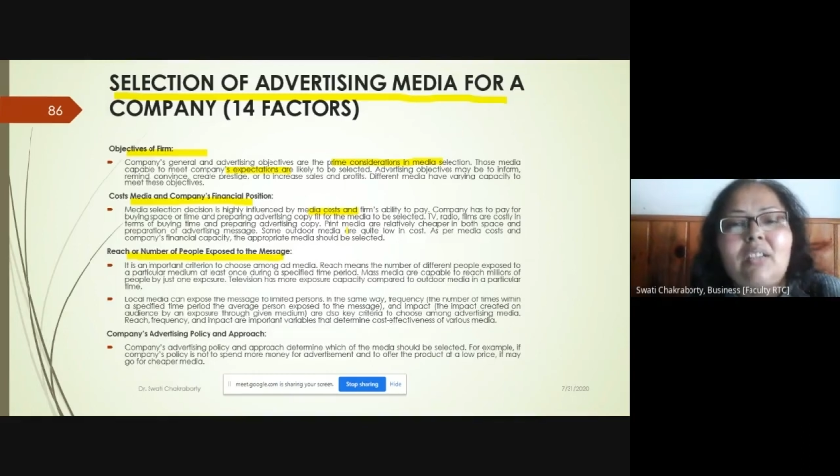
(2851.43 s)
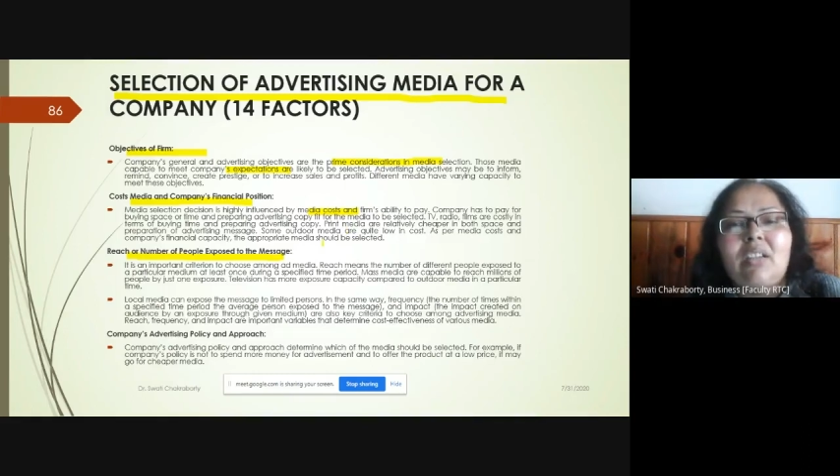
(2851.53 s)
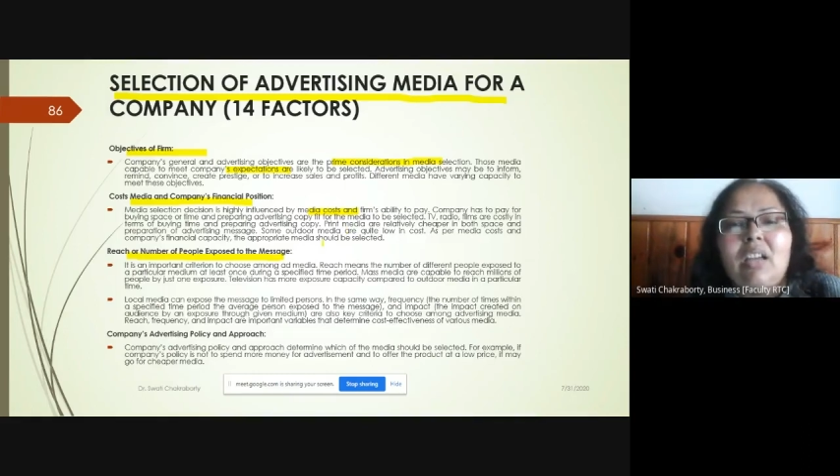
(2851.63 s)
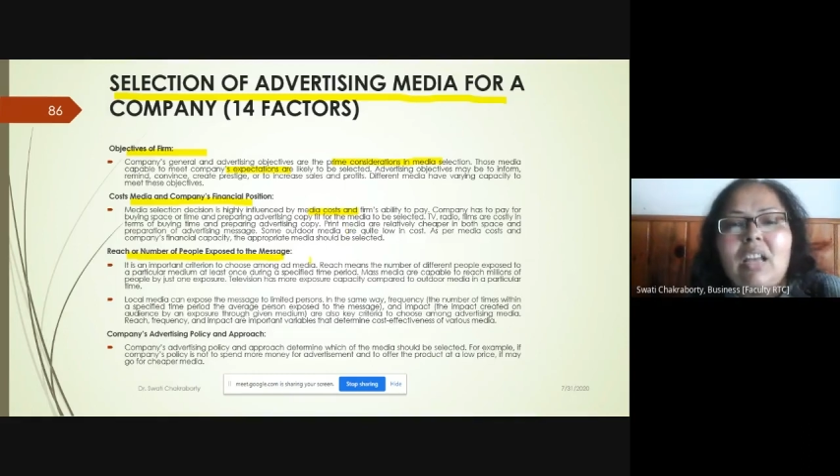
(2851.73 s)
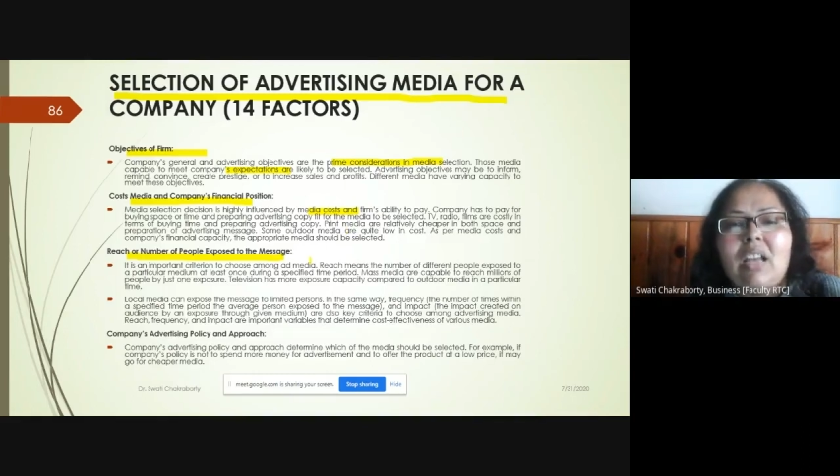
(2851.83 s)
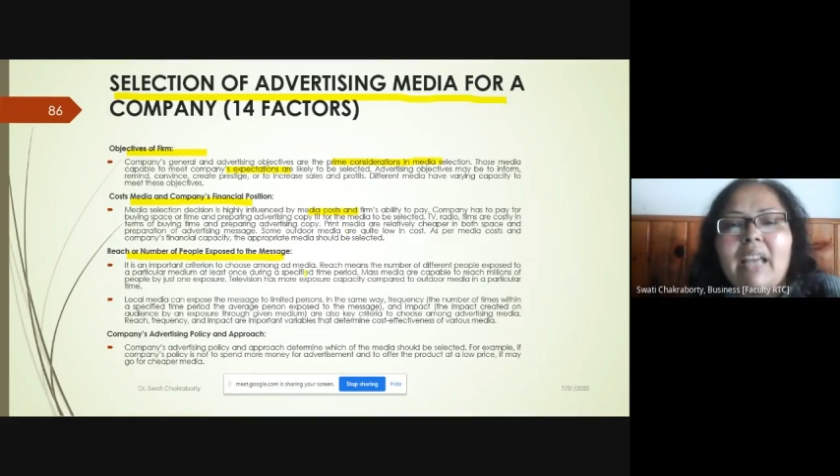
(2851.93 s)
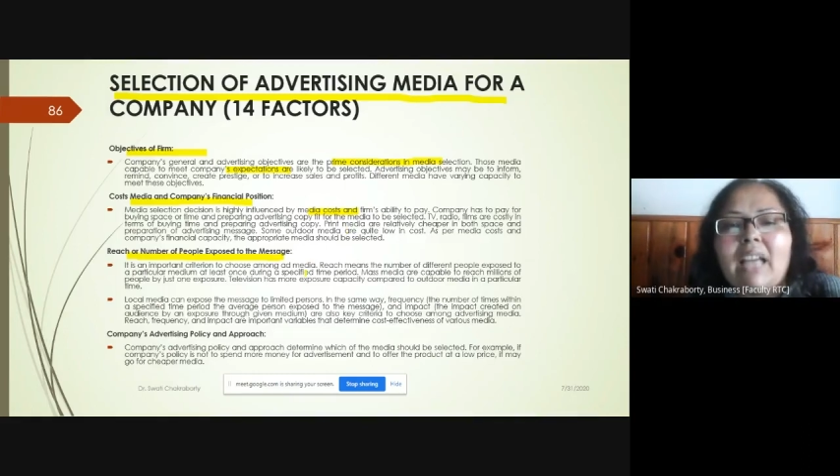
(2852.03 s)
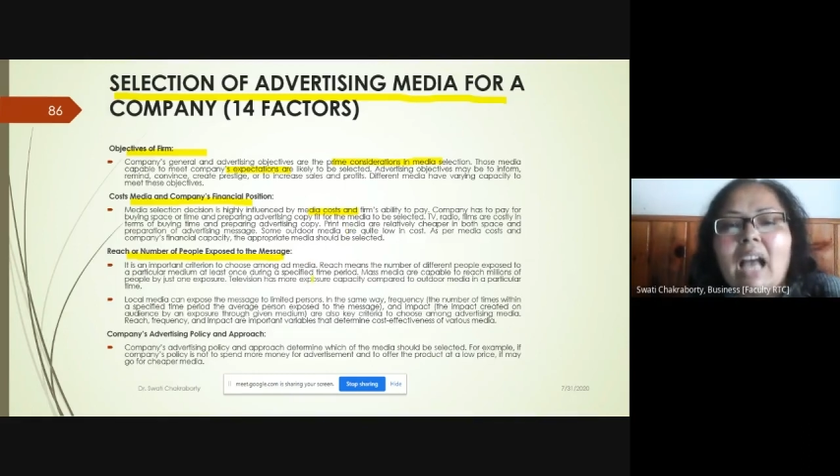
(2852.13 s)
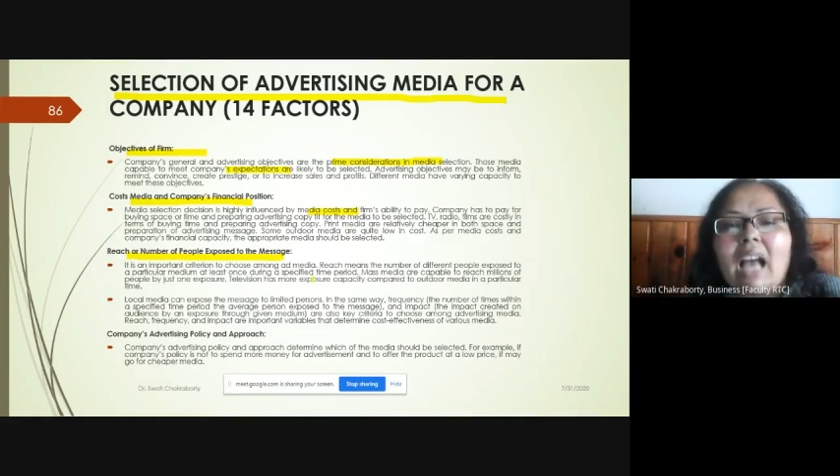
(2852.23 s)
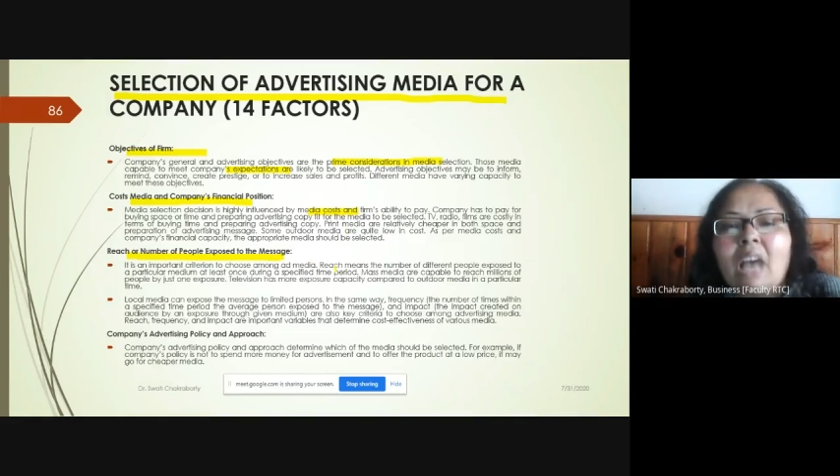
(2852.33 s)
Like
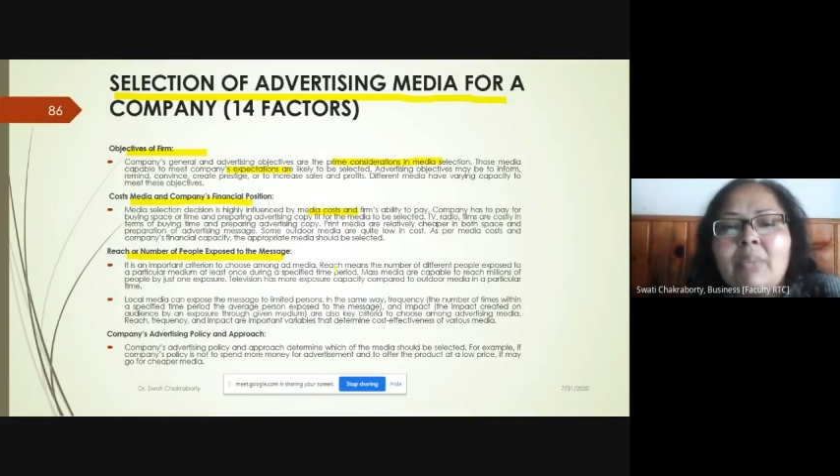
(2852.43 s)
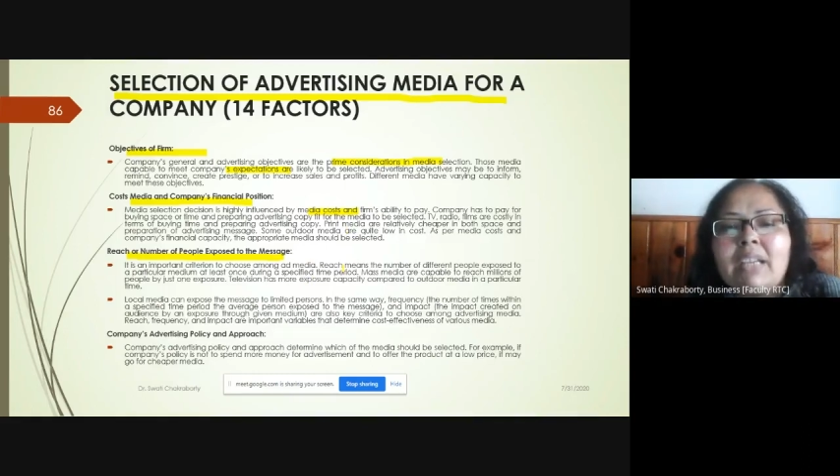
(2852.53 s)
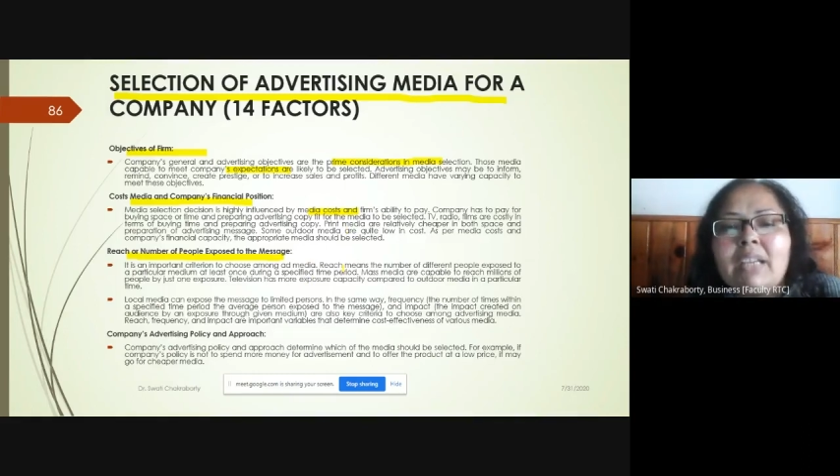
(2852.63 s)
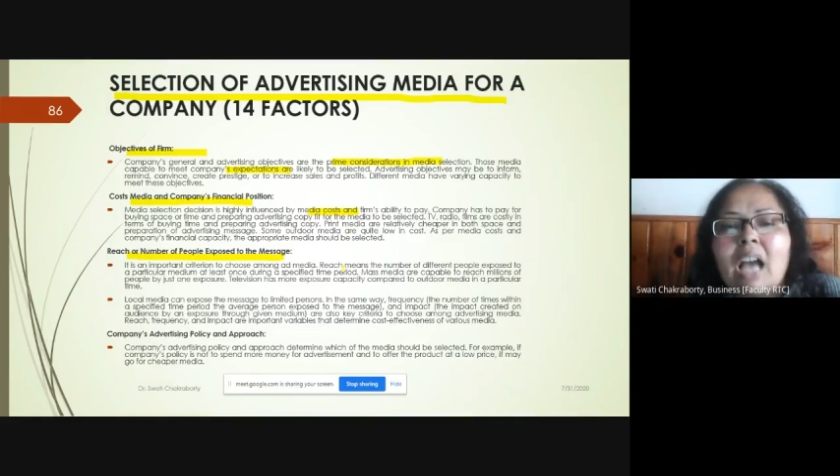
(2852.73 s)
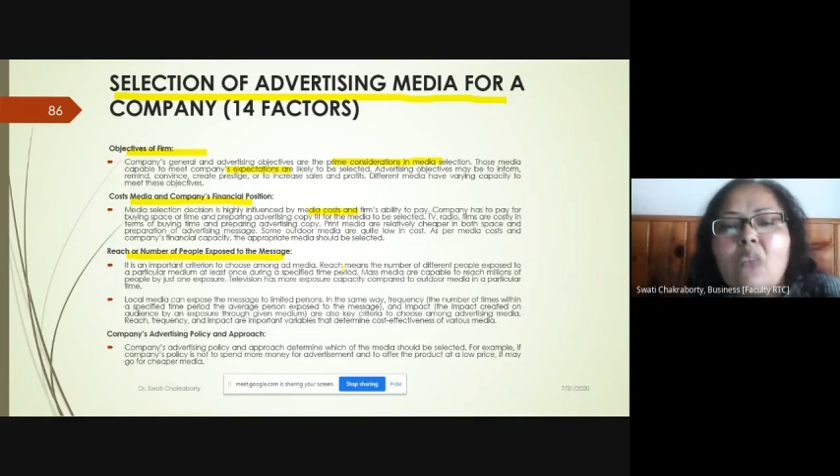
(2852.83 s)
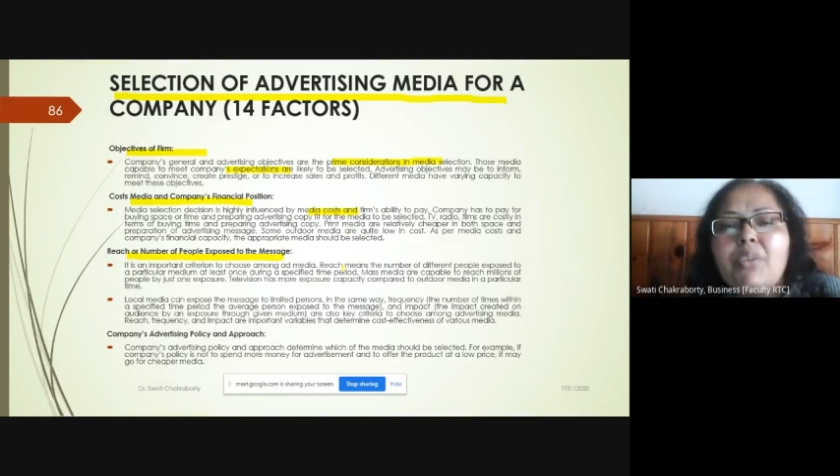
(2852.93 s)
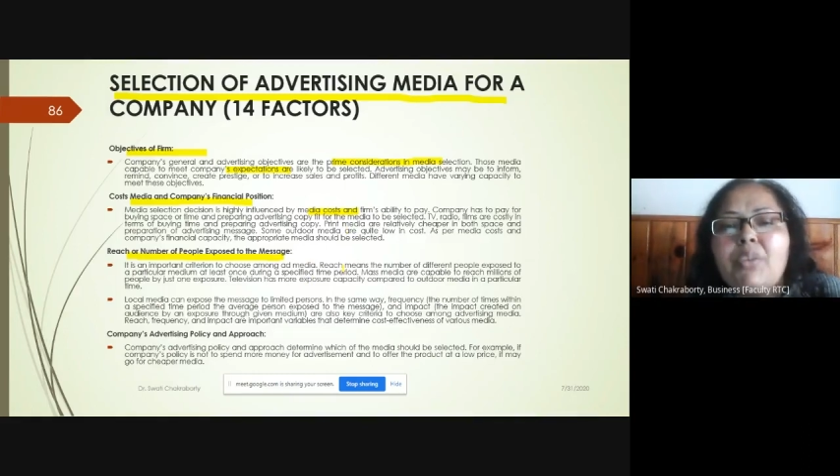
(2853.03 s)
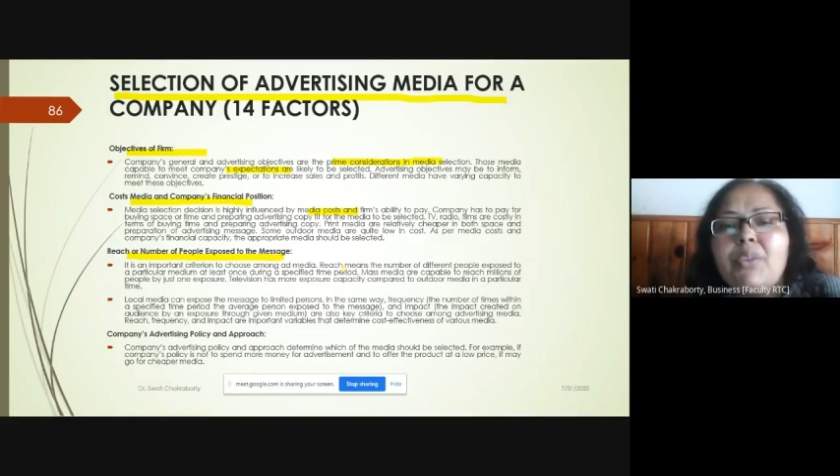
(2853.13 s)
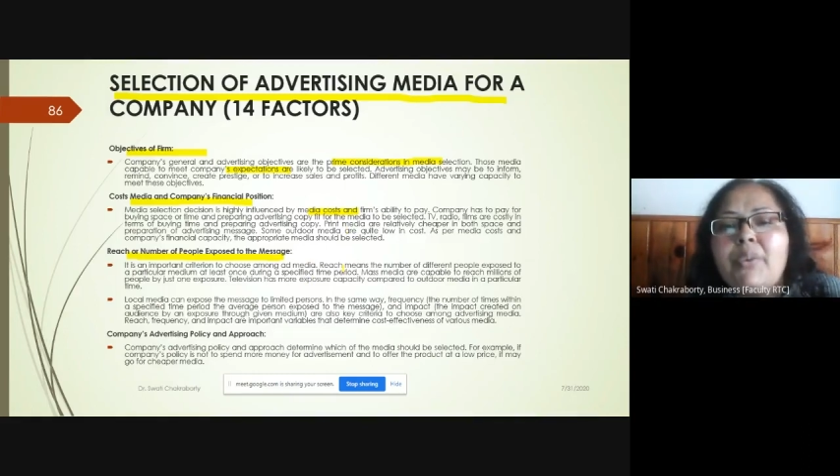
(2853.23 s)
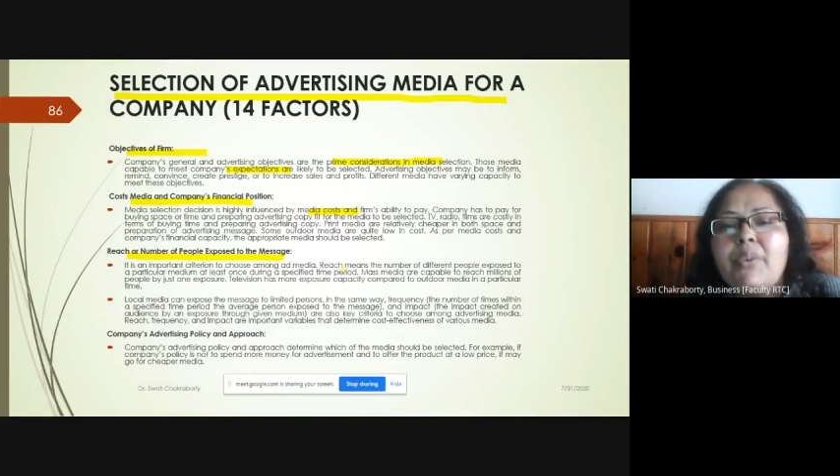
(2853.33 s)
how would you reach